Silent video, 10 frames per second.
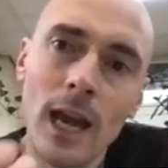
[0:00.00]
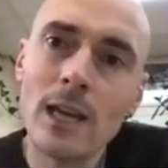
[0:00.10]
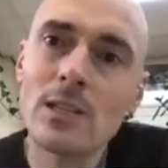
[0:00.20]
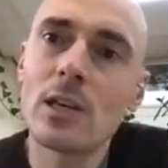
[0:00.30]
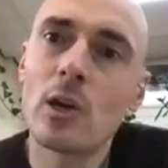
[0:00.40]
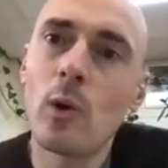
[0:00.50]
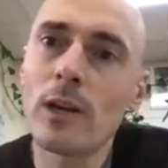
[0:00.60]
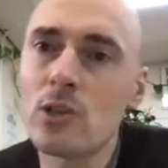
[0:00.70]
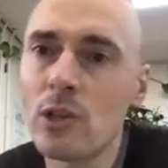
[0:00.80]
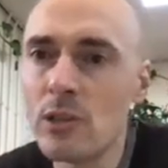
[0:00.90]
asking
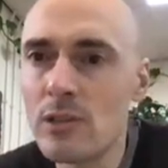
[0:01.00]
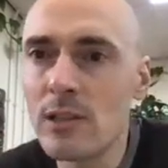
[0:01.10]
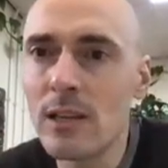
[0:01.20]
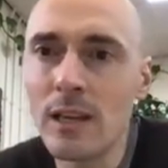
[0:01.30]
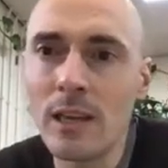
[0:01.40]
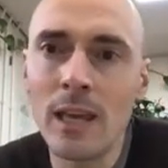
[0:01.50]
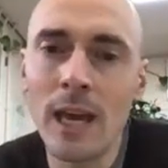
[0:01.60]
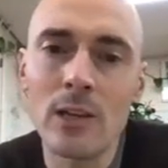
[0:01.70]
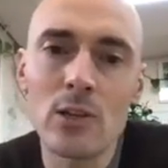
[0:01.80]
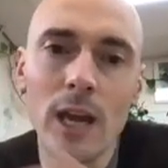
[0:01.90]
questions,
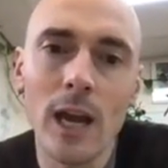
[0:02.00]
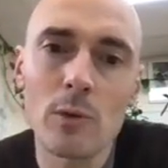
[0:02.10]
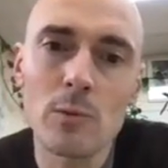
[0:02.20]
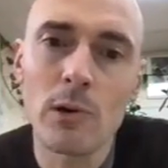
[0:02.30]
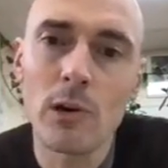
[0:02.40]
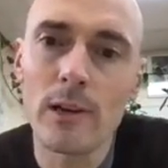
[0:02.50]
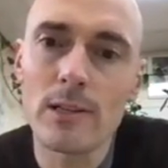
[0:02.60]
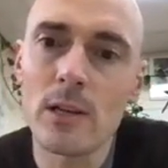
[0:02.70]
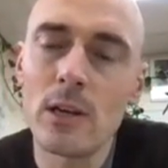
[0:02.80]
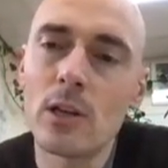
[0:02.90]
gauging how much
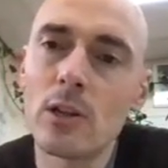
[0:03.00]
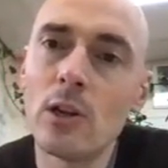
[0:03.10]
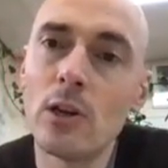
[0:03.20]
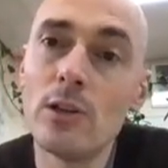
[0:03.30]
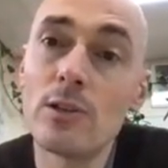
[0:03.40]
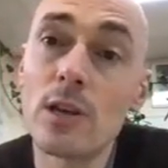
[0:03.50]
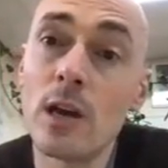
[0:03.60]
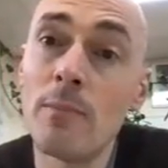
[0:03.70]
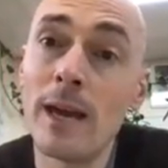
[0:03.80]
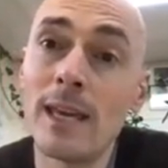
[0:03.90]
progress learners
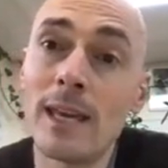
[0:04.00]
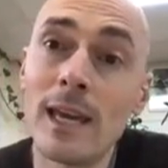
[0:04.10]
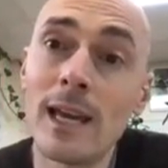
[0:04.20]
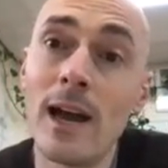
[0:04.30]
are making,